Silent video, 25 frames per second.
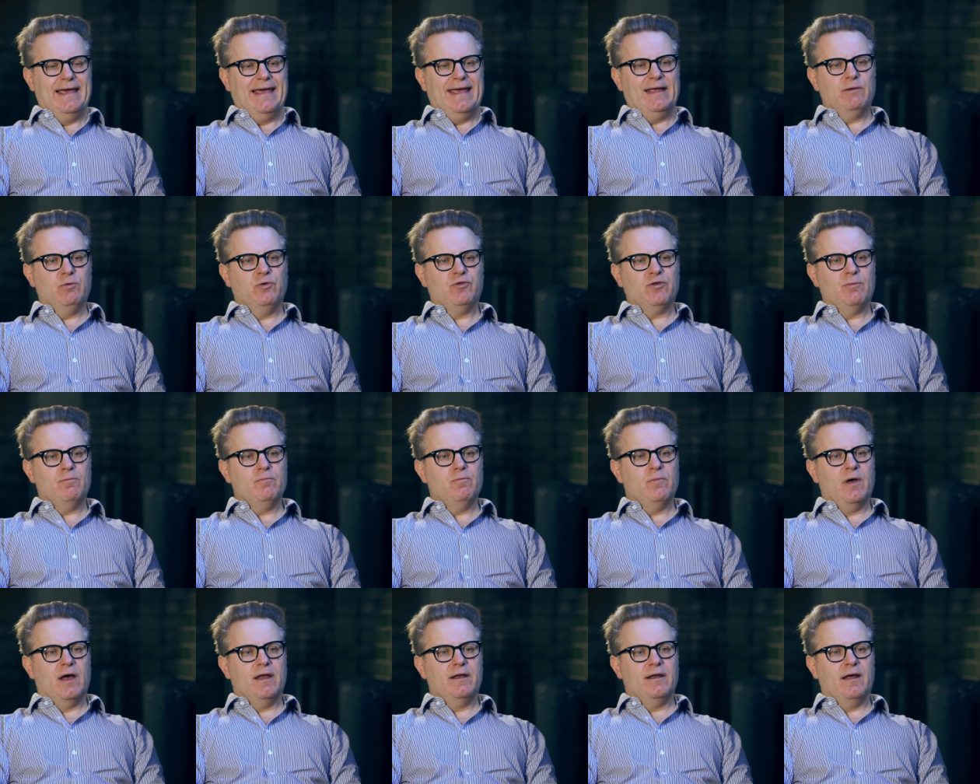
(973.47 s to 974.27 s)
It was a,
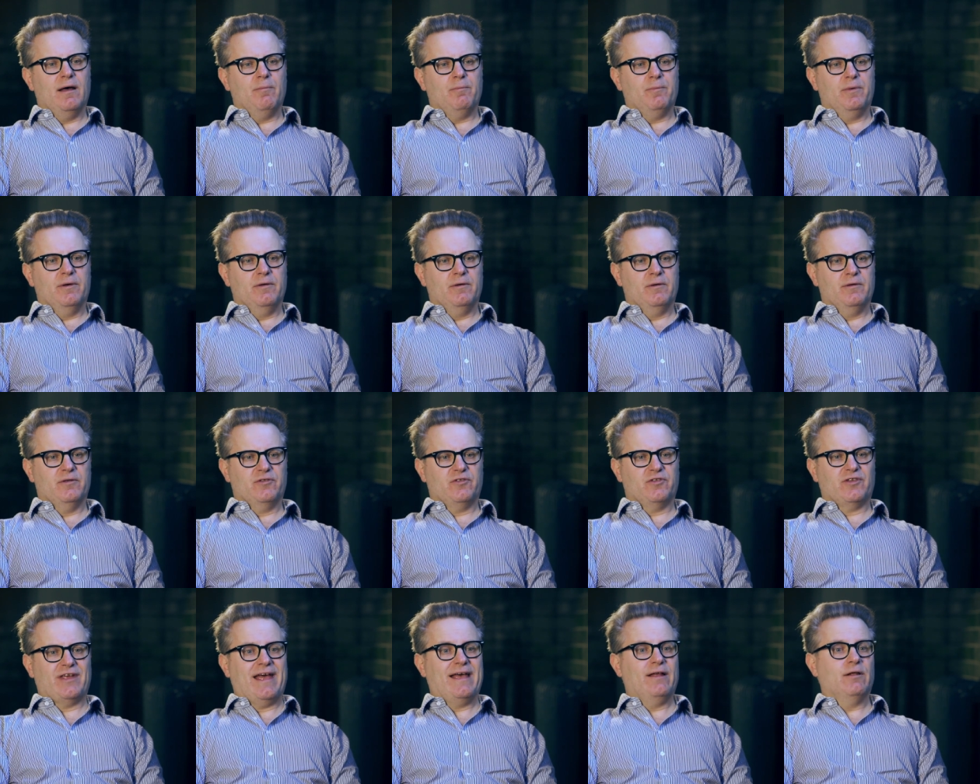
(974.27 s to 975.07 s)
an
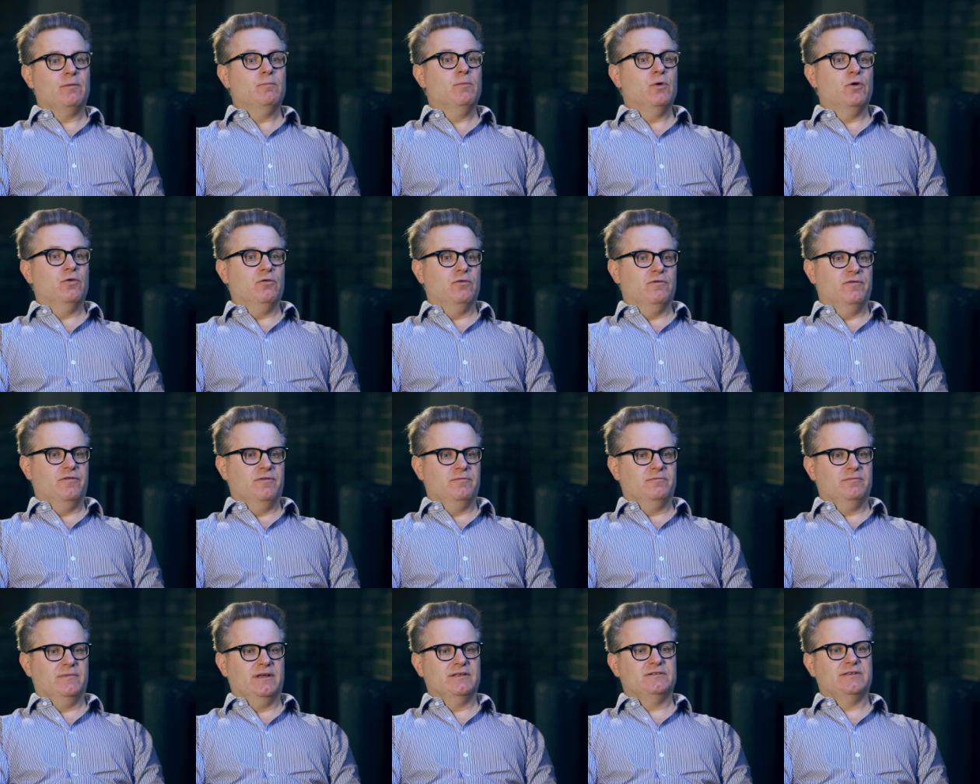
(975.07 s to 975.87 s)
upscale
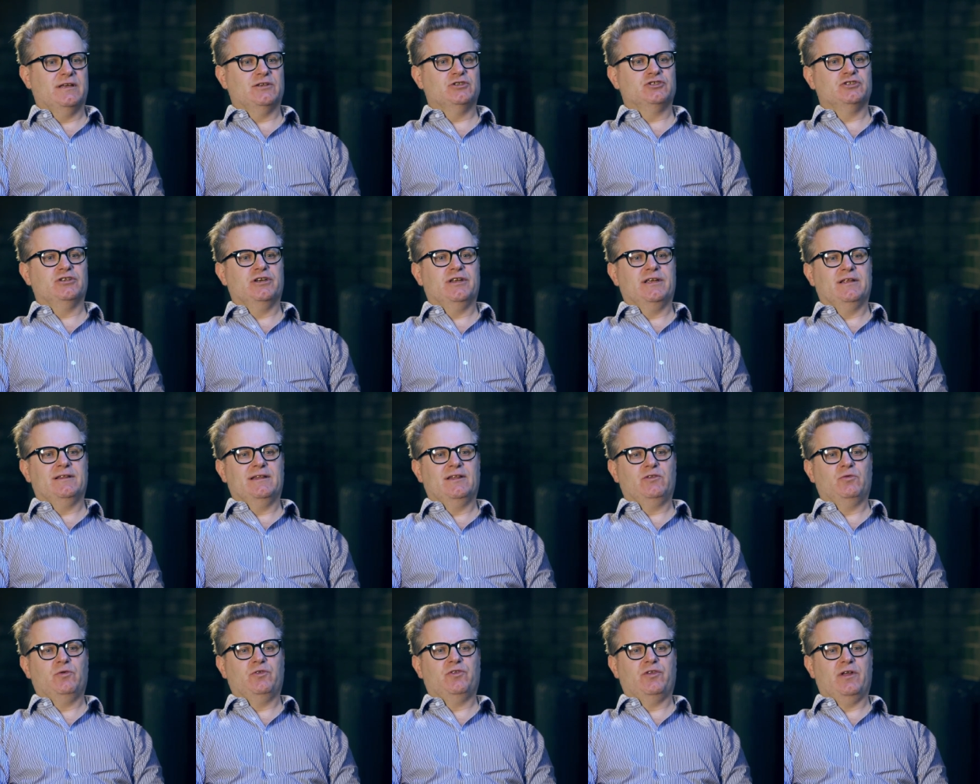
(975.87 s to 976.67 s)
move, essentially.
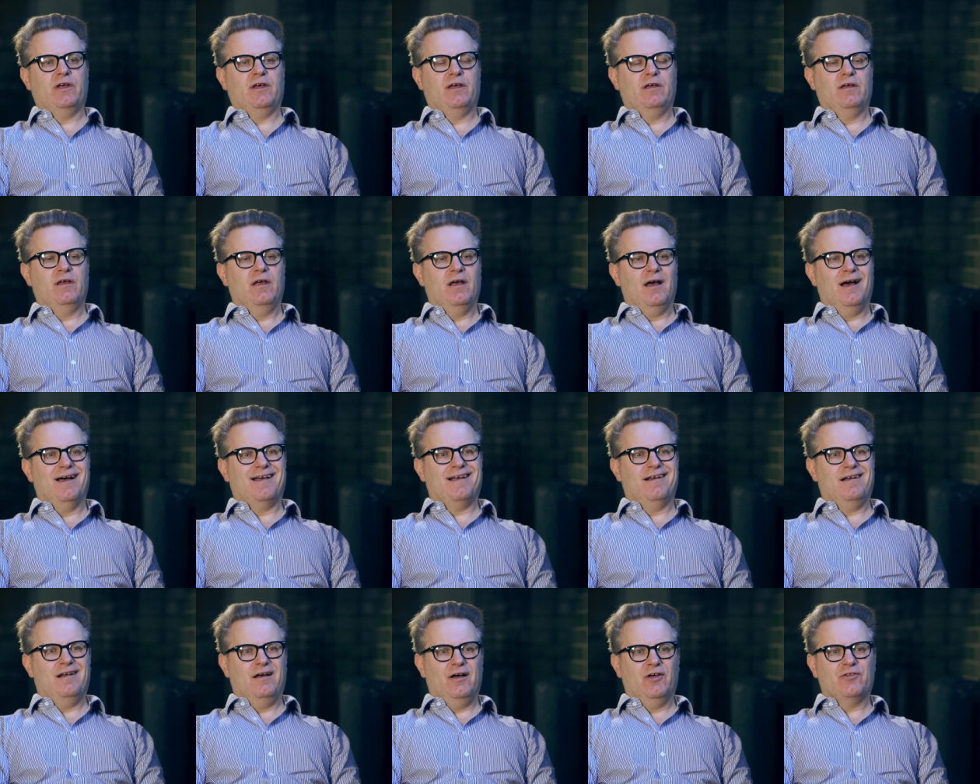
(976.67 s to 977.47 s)
This was a, a
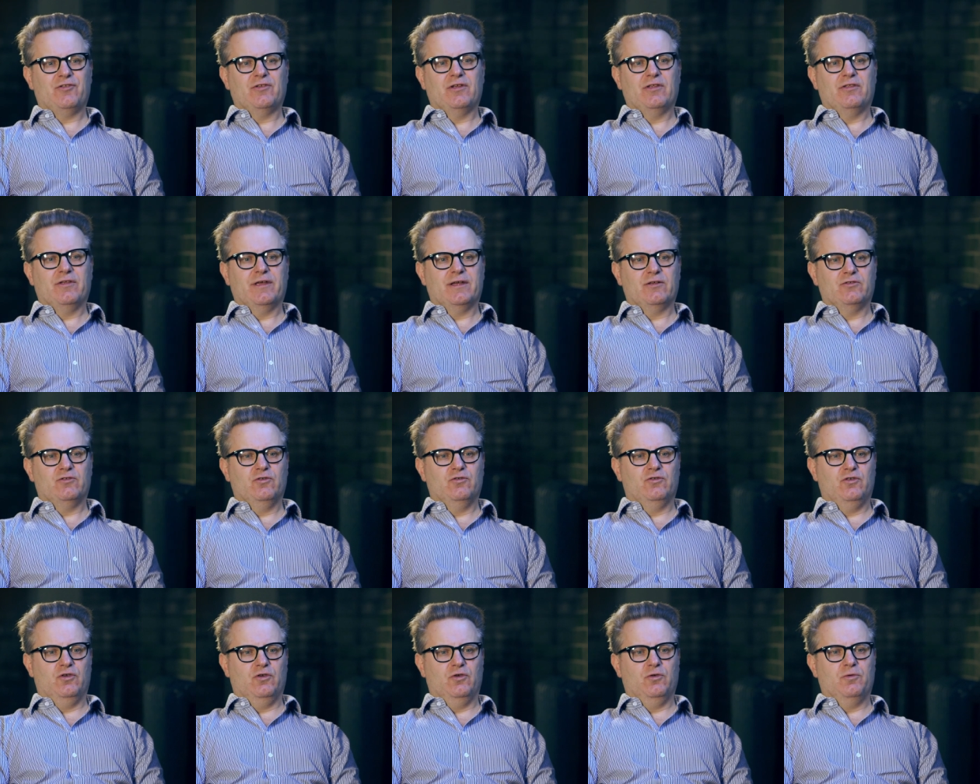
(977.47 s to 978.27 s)
classy thing
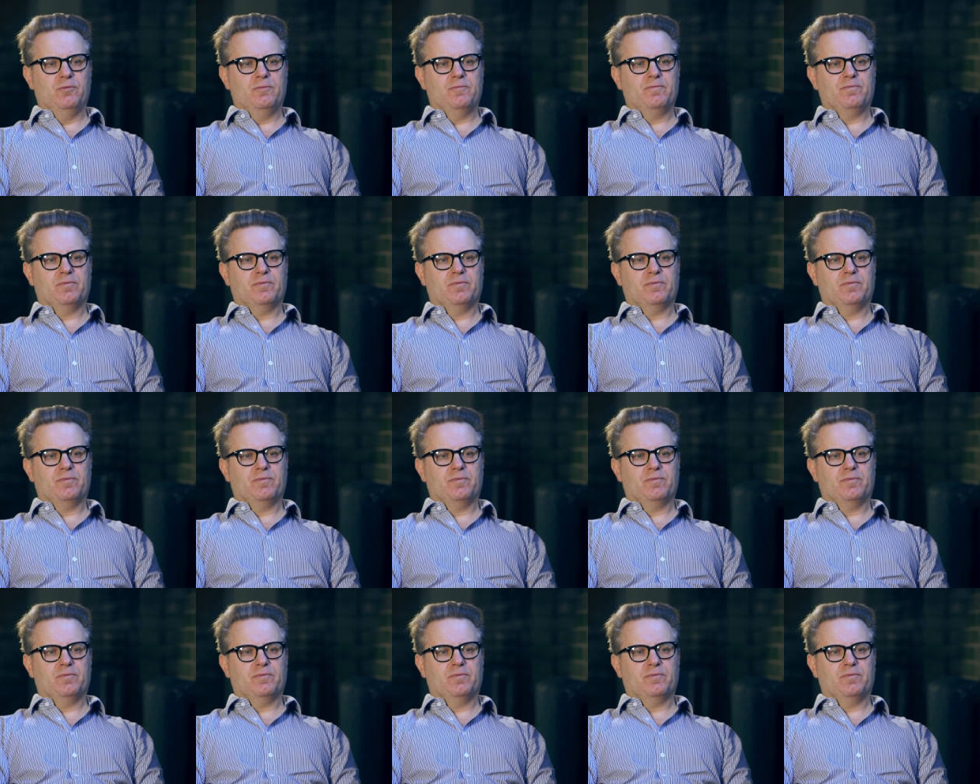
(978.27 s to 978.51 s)
to do.